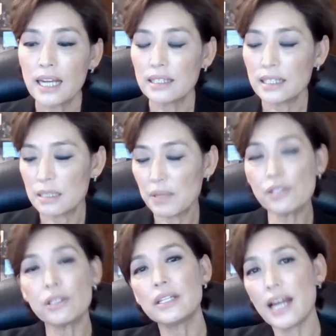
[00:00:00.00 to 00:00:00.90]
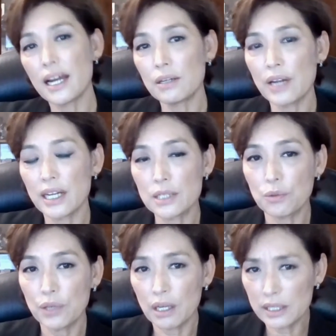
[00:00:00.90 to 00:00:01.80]
And especially now as
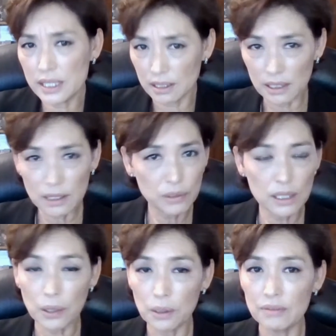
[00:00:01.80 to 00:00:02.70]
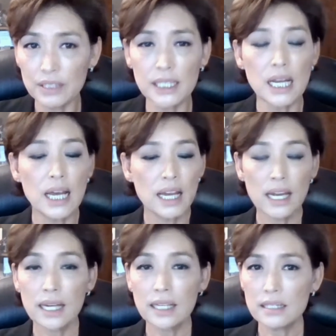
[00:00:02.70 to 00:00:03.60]
we are dealing with COVID
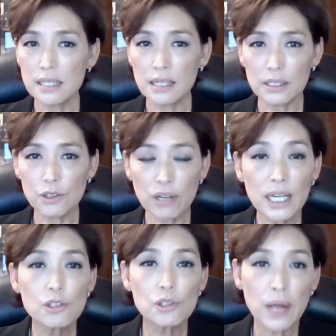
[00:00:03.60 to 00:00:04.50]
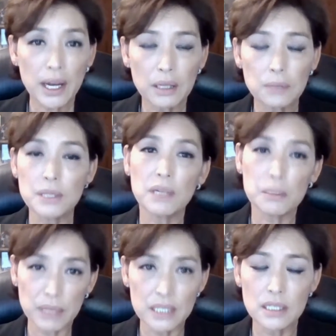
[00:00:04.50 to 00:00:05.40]
and uh, trying to help small
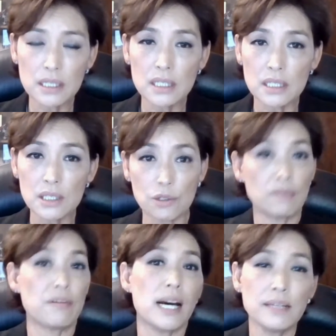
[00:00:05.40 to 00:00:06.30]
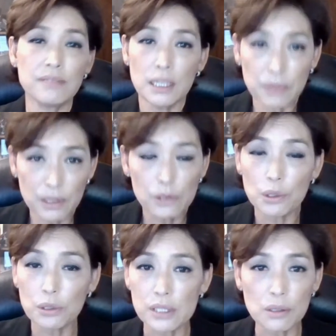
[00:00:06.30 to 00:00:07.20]
businesses survive, keep their
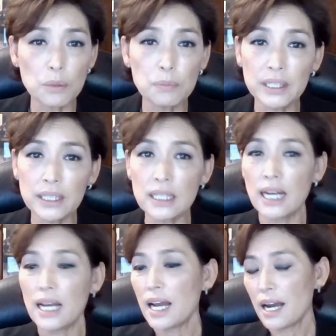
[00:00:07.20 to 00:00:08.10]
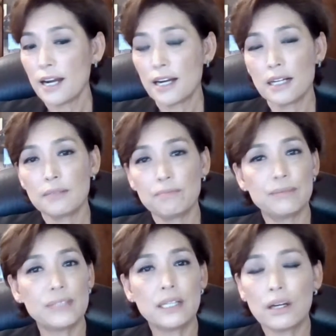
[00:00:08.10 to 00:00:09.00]
doors open. Um,
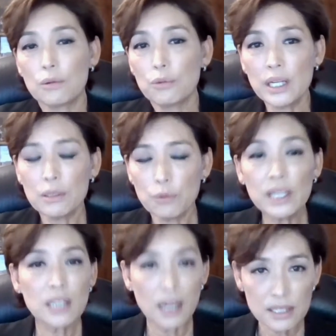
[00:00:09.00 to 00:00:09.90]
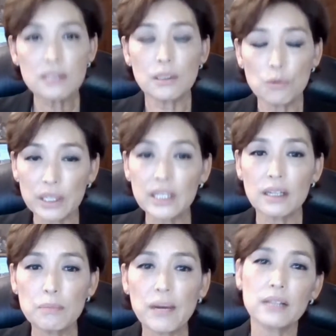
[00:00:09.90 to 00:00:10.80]
you know, we, we're constantly
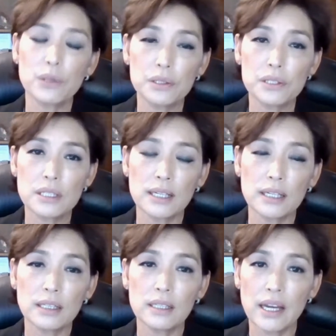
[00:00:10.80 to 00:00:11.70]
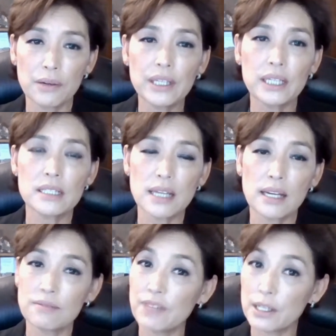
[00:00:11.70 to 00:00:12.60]
working about those uh, areas
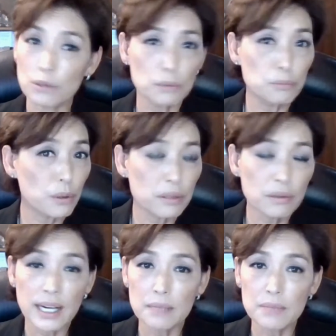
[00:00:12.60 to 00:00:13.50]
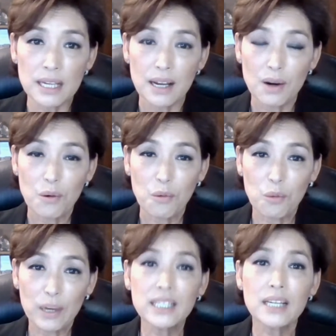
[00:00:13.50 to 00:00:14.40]
and federal programs
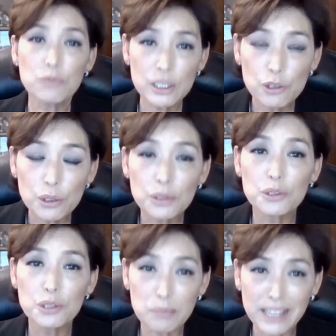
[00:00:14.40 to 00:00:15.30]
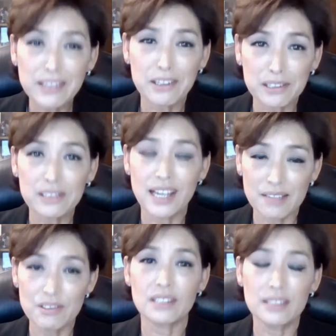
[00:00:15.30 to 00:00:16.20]
what can we do to make their
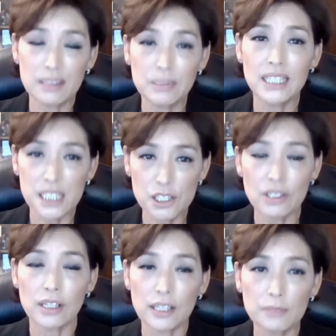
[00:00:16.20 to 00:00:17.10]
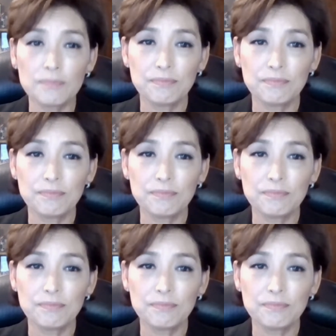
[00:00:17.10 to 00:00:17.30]
lives a little bit easier?